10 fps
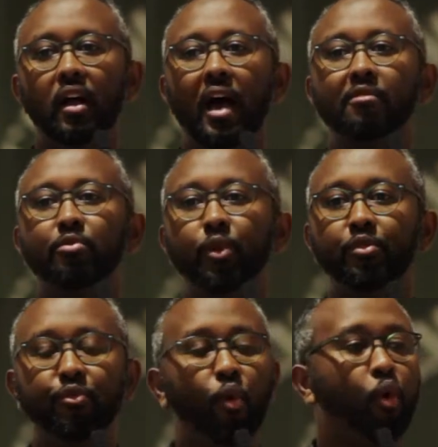have
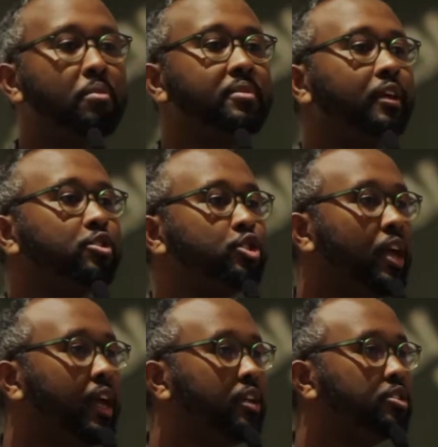reformed and
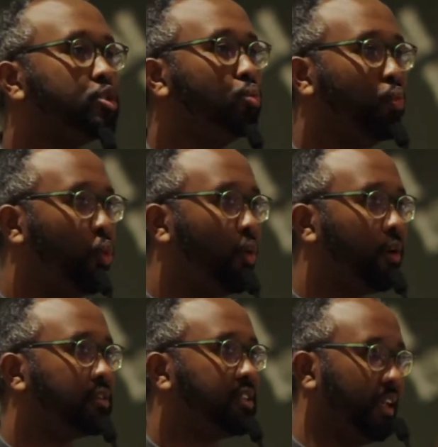changed
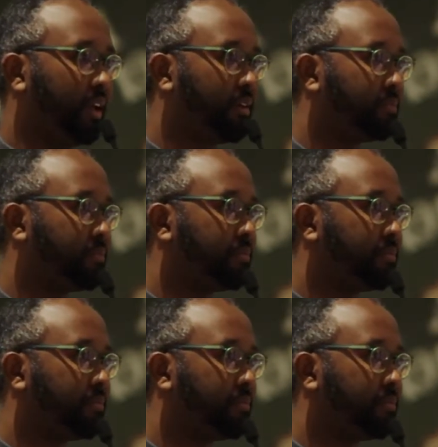war today.